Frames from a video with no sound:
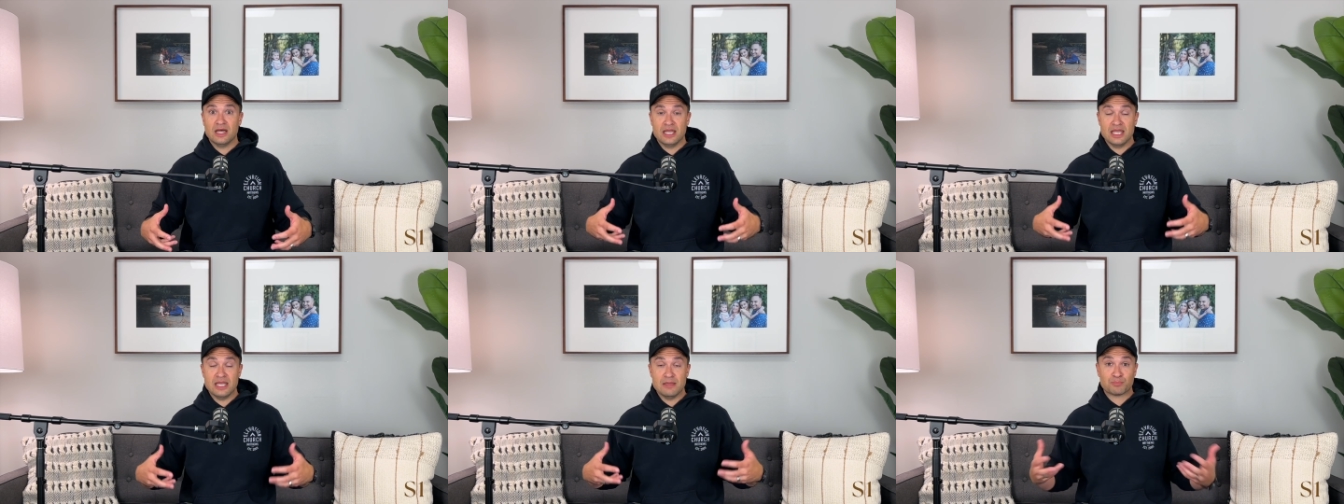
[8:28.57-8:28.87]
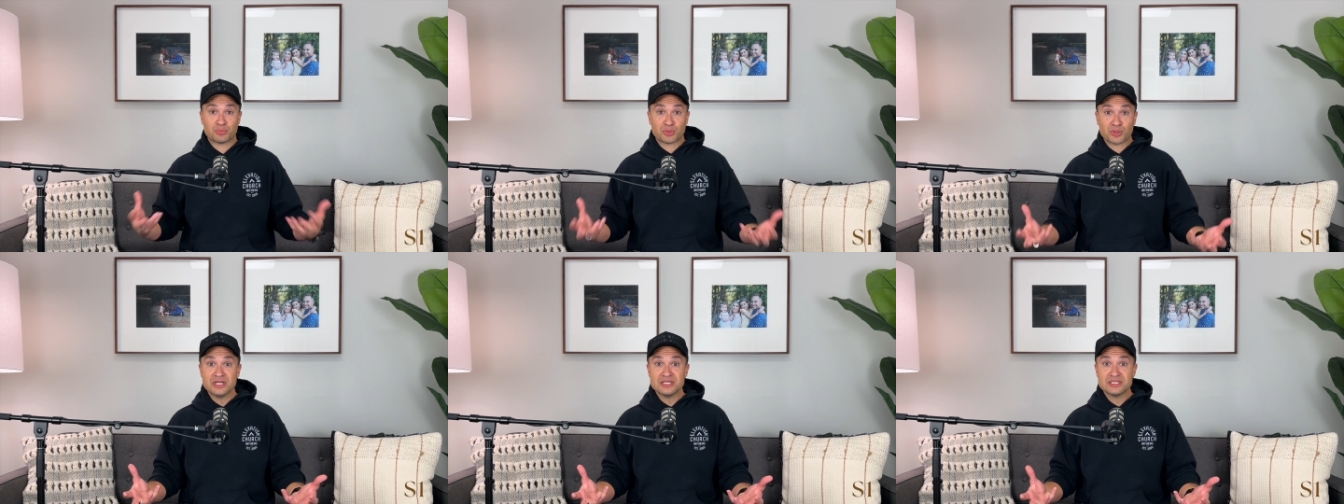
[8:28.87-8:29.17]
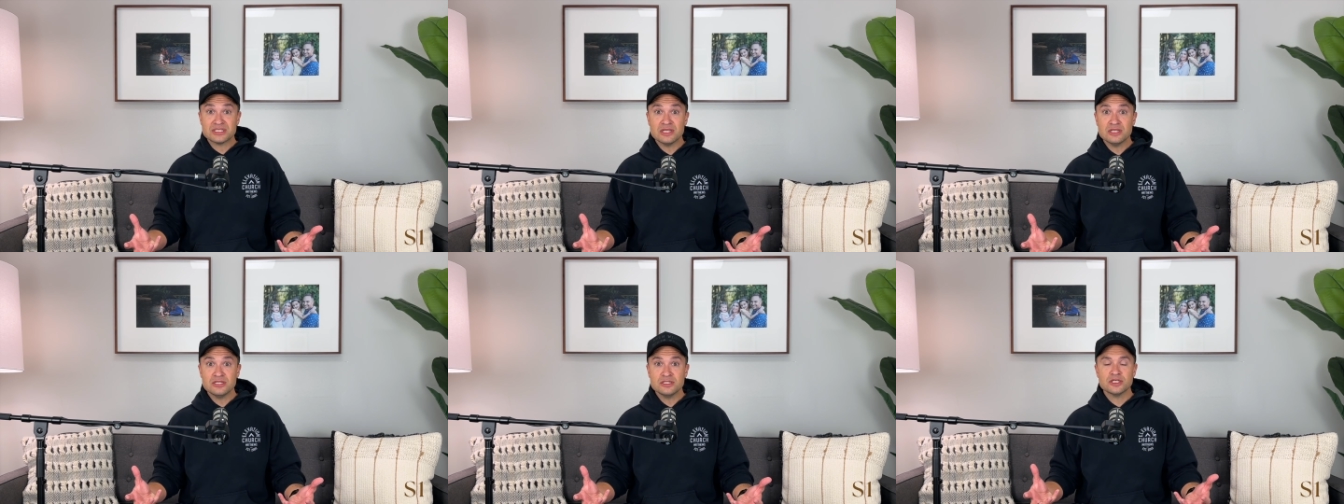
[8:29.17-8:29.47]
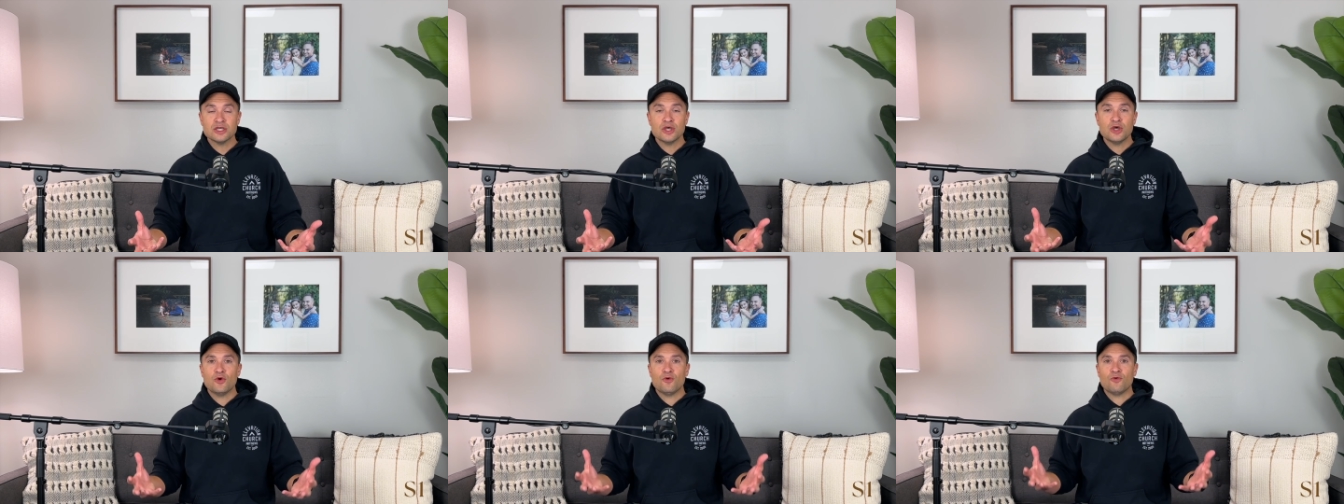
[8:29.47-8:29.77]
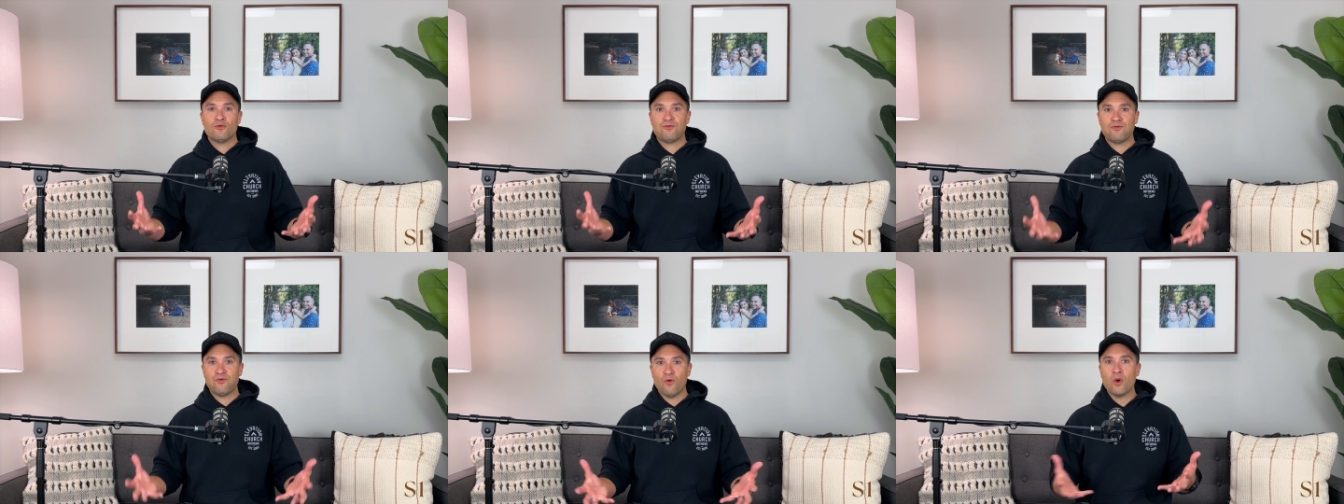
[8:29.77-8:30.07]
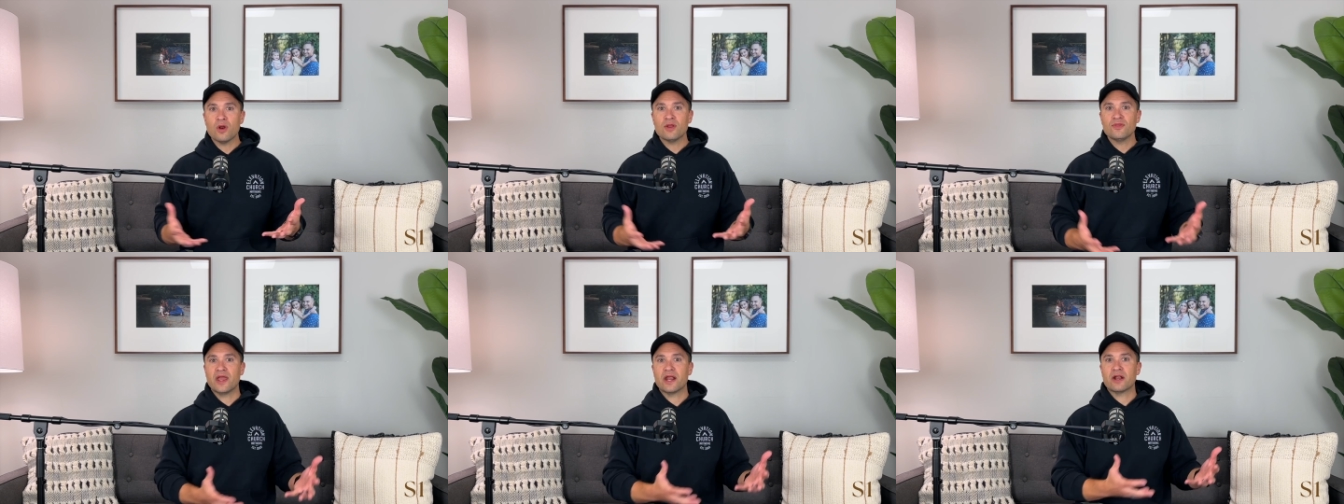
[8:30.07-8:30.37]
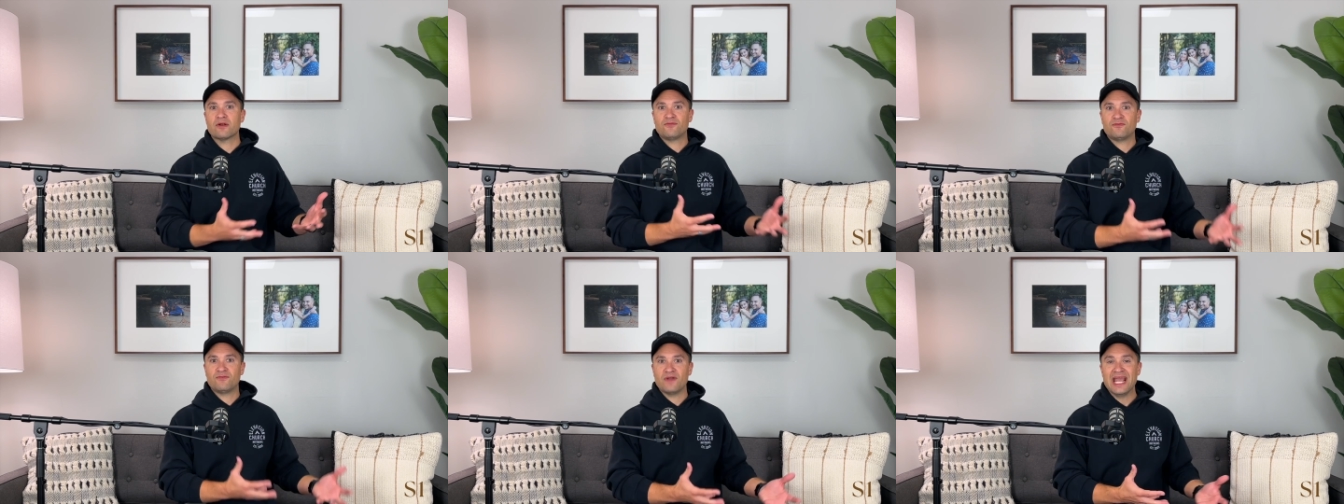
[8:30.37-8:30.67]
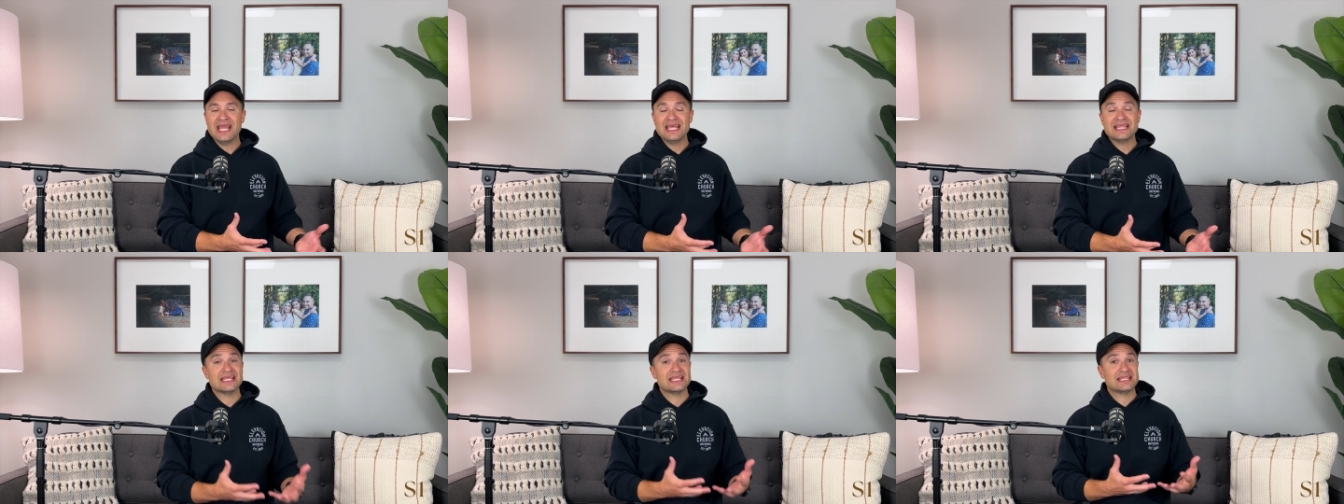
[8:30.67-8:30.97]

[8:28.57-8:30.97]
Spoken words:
imprisoned for their faith,